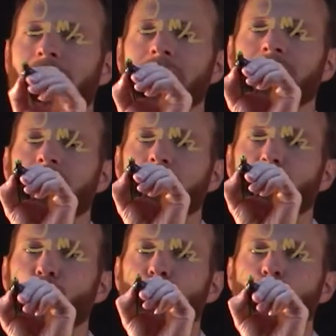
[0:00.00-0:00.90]
at
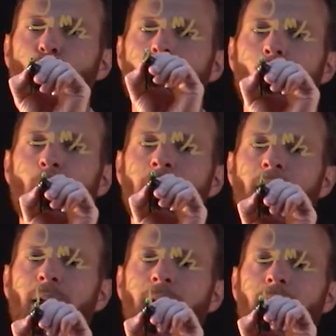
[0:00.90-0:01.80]
some new
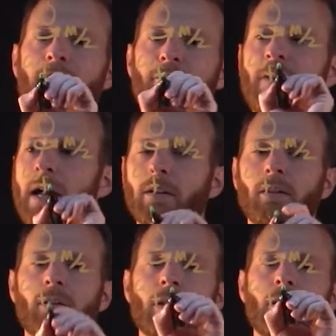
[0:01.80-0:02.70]
omega
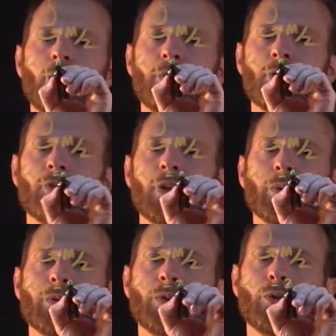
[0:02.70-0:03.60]
final, which is
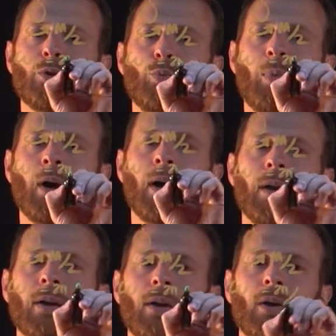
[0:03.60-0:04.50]
equal to 2
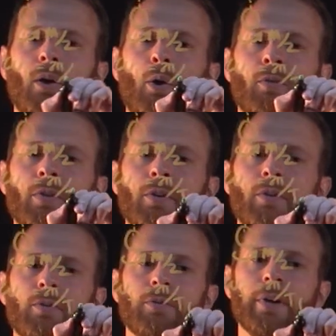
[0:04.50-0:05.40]
pi over the
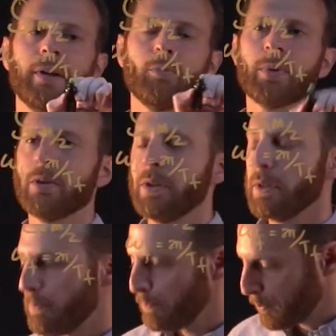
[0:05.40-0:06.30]
final
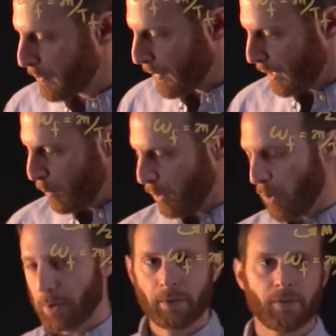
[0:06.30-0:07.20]
period. We're
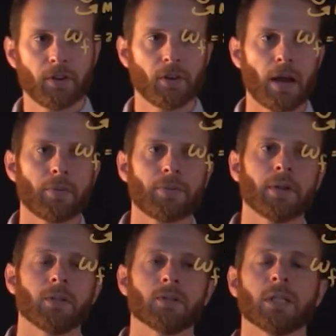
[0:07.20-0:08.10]
going to figure out
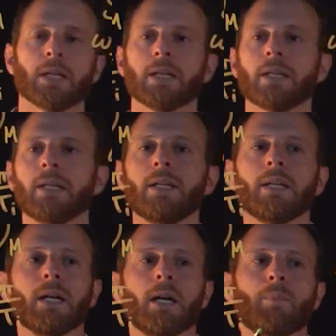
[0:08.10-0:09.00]
things like
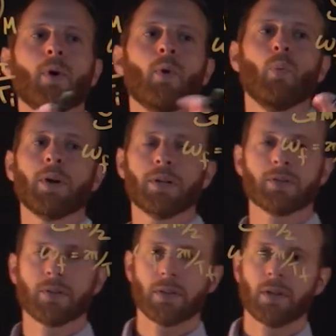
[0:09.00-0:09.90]
what
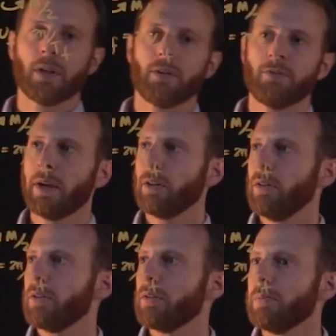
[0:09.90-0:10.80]
is the
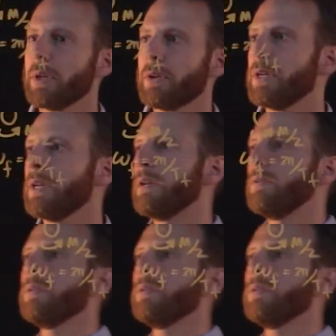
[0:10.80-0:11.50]
final period and